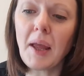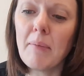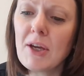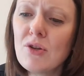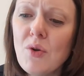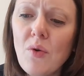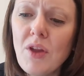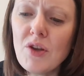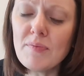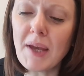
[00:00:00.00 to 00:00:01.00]
because all
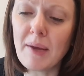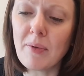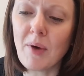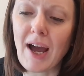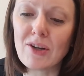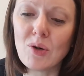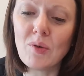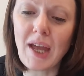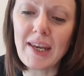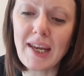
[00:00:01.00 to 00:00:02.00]
those people had
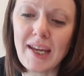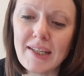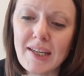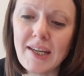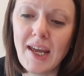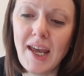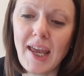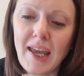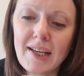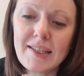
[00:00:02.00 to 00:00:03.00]
all they needed
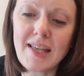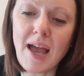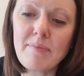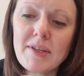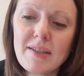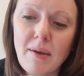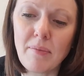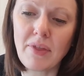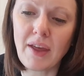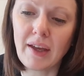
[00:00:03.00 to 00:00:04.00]
except
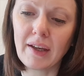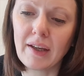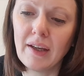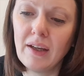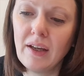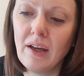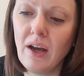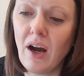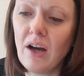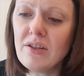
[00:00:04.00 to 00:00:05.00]
something.
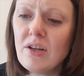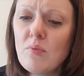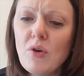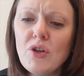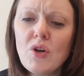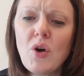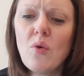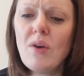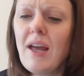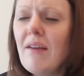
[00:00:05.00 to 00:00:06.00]
I don't know what you
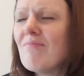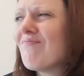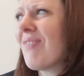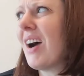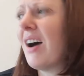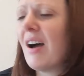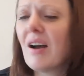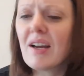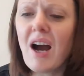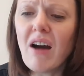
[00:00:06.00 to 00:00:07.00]
call it, uh,
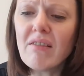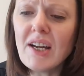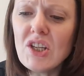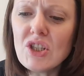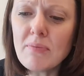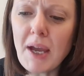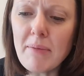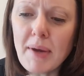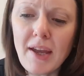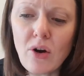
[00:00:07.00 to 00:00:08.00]
courage
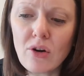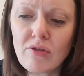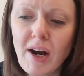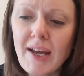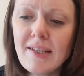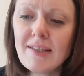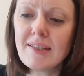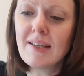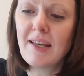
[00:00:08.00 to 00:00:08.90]
maybe, or grace.